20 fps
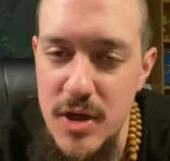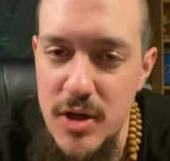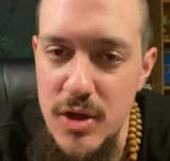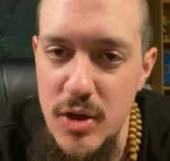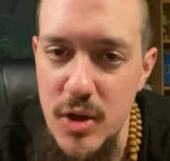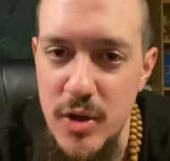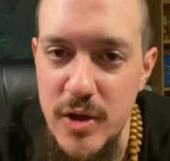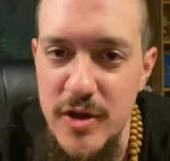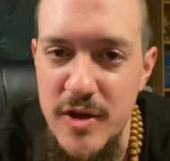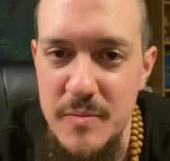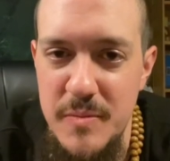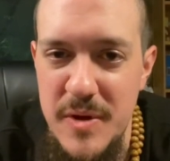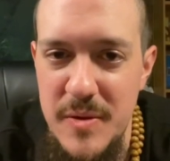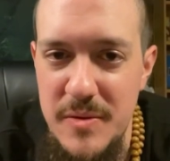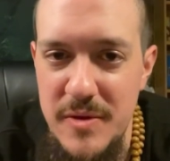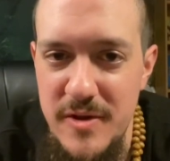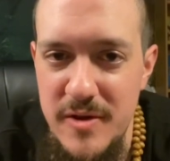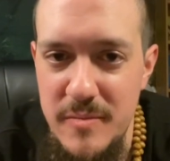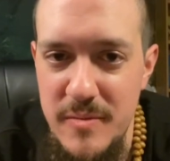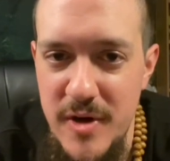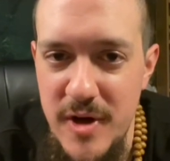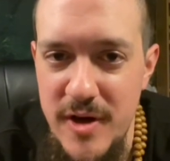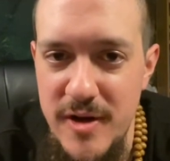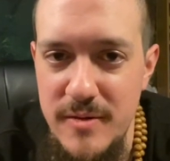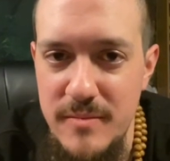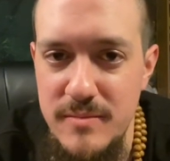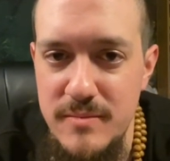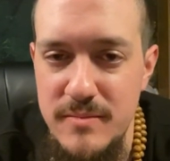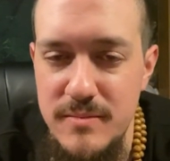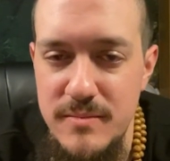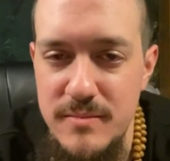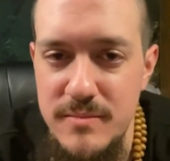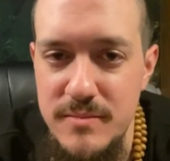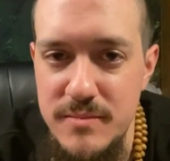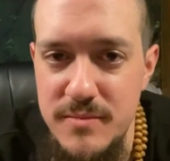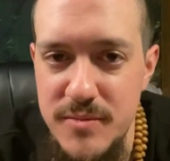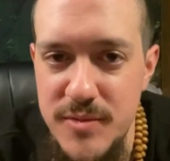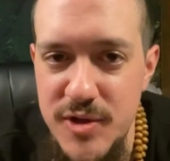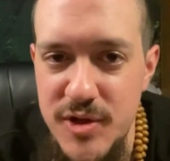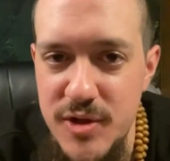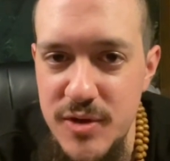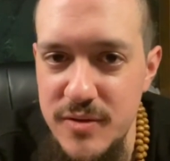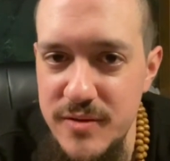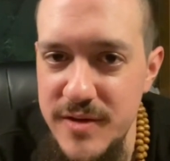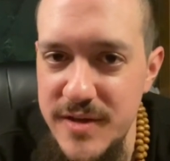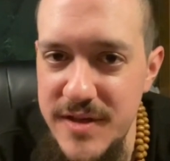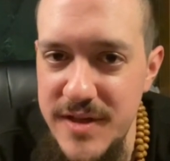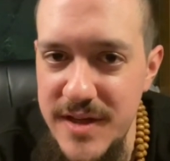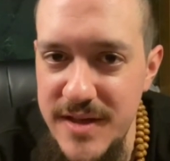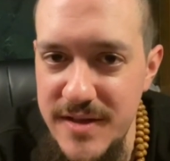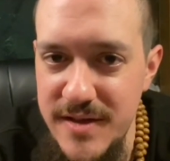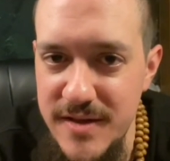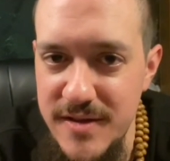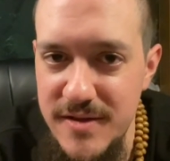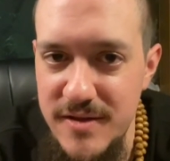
Look at the people at the bottom. Do they need this?